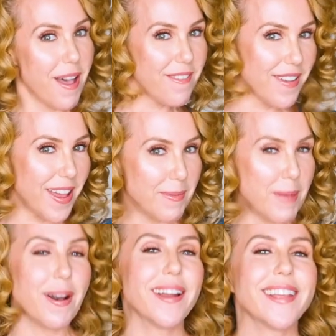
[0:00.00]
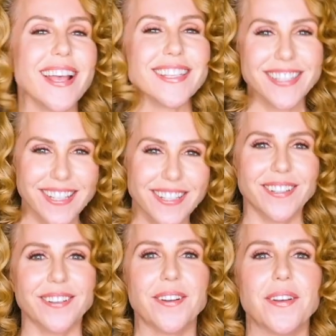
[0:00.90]
a fan of my podcast
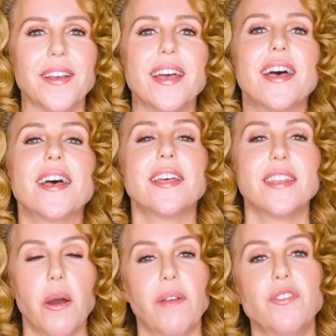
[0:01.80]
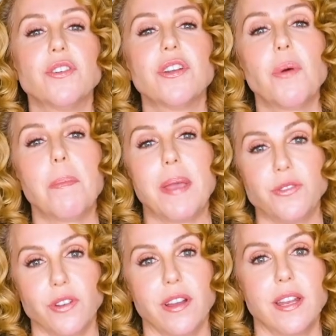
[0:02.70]
too. Now, if you don't know what
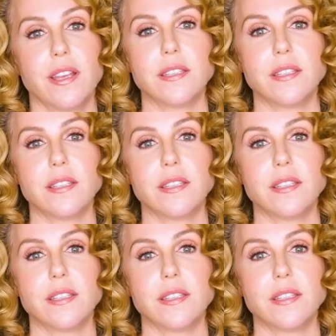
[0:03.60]
Patreon